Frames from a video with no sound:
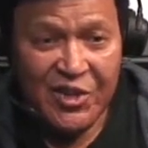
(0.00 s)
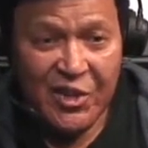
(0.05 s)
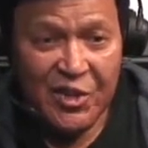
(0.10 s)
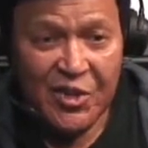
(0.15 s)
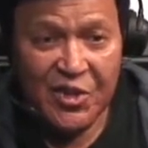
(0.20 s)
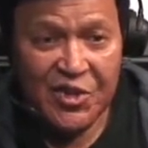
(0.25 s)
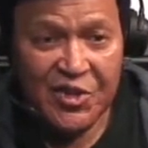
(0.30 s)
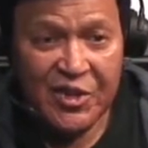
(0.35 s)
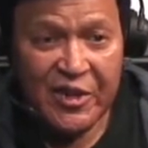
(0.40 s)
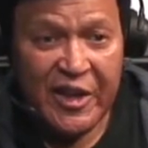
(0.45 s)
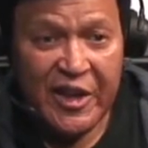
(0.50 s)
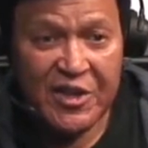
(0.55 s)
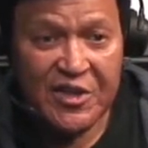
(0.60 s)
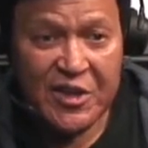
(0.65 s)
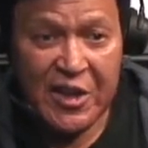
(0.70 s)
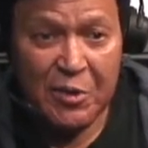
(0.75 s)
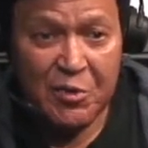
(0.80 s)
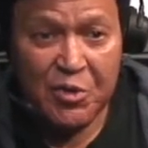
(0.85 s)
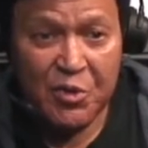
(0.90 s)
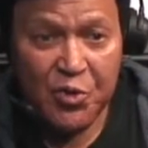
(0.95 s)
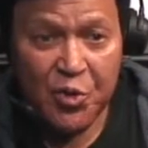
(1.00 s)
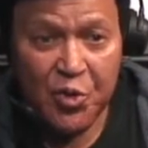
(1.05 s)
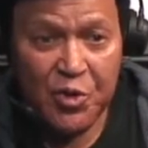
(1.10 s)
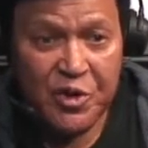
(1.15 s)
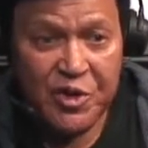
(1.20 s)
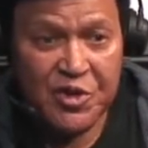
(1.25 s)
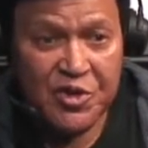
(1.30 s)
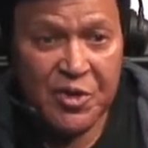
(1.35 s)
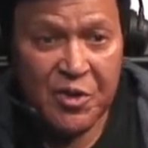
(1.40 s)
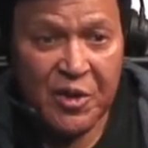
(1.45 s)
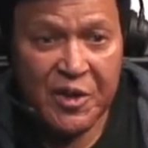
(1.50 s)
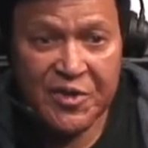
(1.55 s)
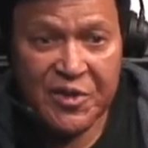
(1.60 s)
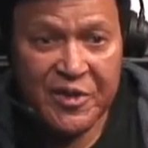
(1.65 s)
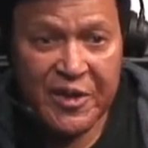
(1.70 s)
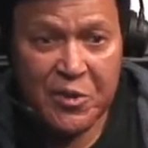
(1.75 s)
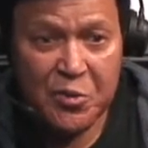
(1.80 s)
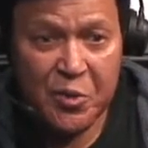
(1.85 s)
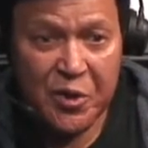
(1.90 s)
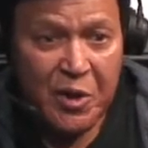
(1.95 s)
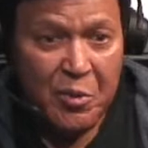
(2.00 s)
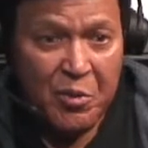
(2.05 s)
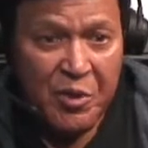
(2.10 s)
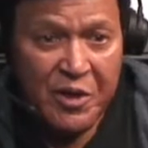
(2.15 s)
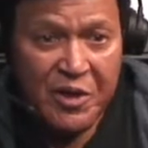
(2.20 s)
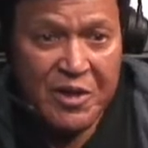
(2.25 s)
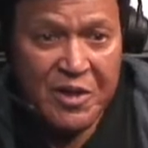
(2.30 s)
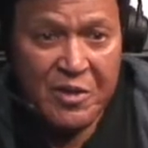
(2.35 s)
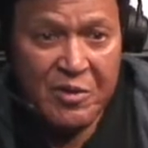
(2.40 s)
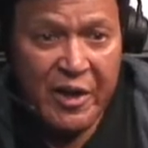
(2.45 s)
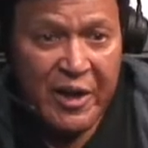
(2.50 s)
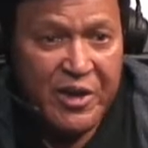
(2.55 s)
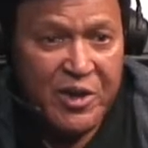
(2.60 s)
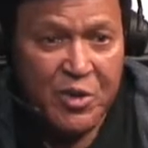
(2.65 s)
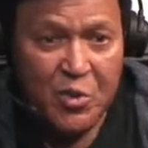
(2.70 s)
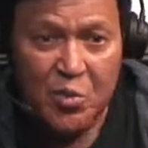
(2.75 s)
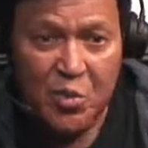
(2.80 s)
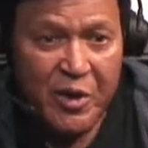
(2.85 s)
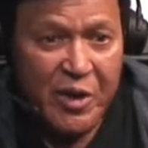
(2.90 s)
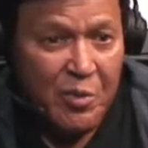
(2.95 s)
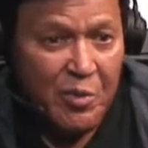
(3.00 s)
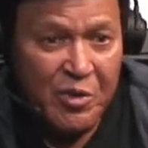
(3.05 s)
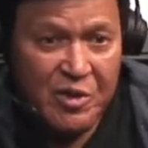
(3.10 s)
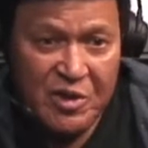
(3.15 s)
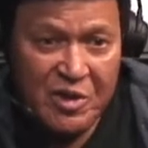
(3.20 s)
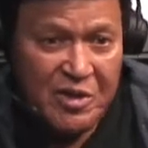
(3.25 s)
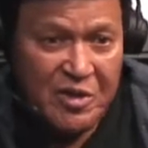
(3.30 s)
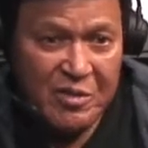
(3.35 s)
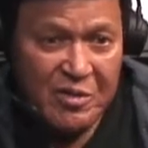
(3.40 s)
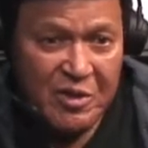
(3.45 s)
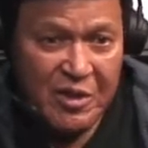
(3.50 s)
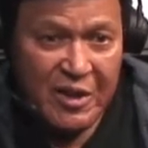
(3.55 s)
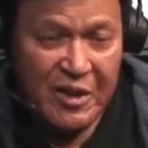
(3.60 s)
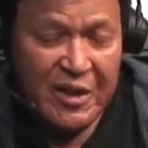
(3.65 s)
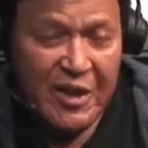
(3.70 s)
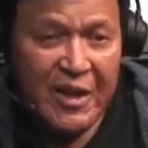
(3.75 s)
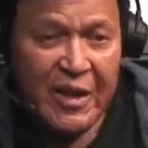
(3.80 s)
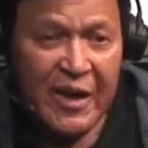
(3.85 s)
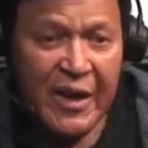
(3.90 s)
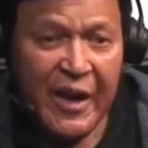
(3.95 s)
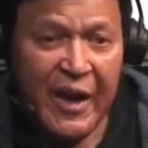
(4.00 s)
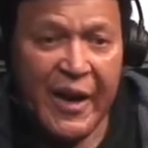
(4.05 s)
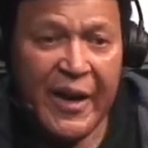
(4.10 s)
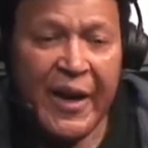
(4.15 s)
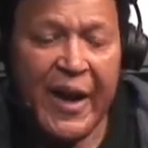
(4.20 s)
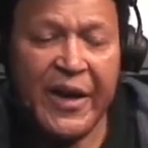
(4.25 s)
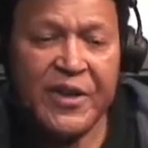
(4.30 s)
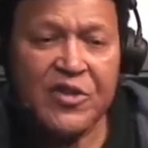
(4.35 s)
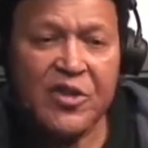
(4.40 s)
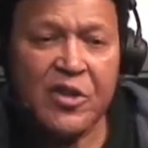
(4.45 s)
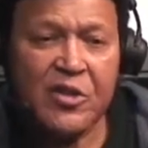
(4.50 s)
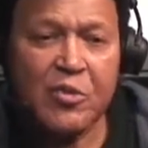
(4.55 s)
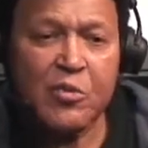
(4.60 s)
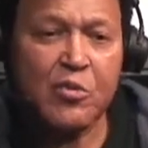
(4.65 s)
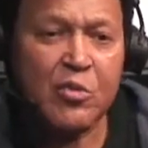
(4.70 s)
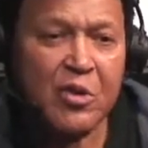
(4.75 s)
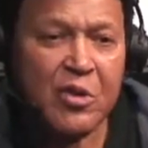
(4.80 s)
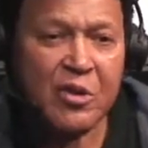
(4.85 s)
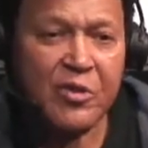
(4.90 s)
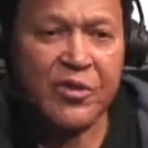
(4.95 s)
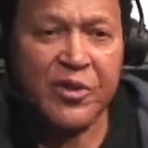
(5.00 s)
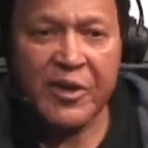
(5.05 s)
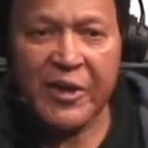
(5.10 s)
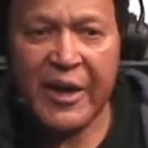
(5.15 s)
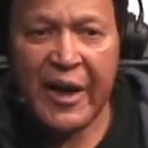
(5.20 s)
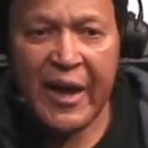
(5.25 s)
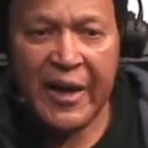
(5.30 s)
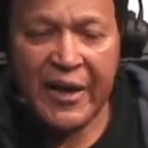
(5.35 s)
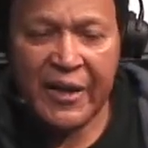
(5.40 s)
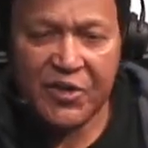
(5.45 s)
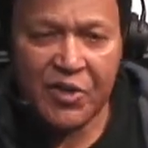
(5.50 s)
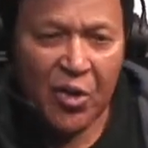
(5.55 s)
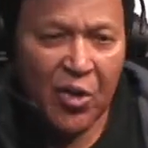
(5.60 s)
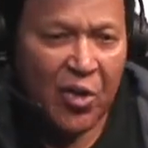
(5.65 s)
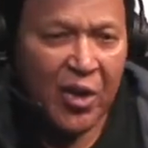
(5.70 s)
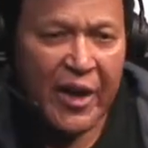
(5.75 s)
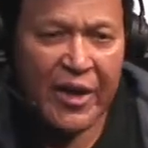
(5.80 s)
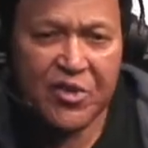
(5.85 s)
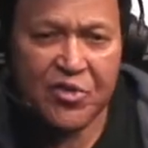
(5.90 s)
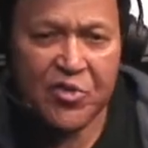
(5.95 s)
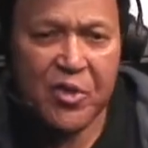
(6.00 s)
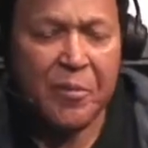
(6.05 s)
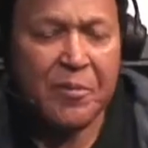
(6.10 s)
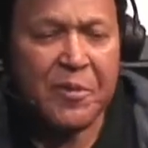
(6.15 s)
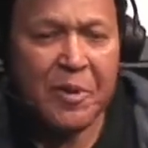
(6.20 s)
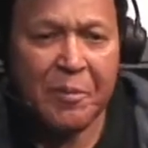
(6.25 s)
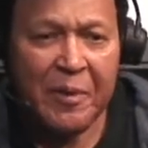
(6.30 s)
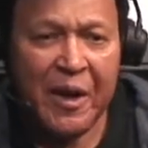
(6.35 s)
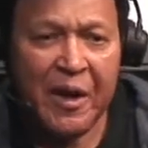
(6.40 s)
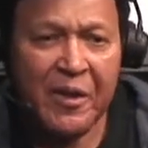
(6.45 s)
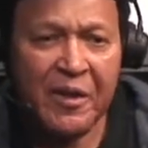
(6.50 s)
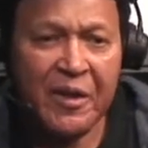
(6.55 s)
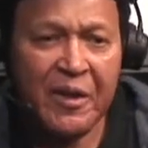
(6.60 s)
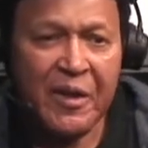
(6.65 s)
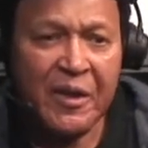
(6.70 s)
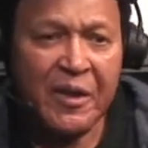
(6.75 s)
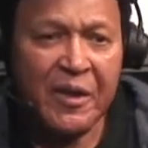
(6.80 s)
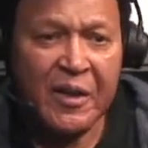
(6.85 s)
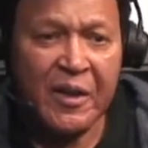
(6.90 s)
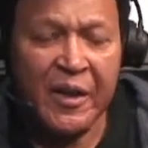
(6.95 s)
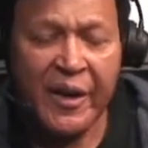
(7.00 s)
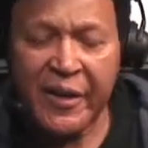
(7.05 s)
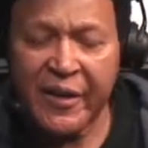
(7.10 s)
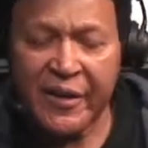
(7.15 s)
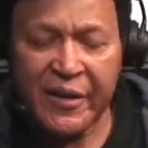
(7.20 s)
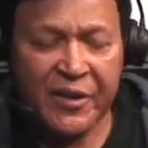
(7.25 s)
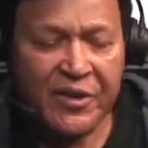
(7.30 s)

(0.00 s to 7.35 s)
on stage, and I was 4 years old. I said, that's what I want to do. I knew what I wanted to do then, and I just worked for that. That's all I dreamt about, and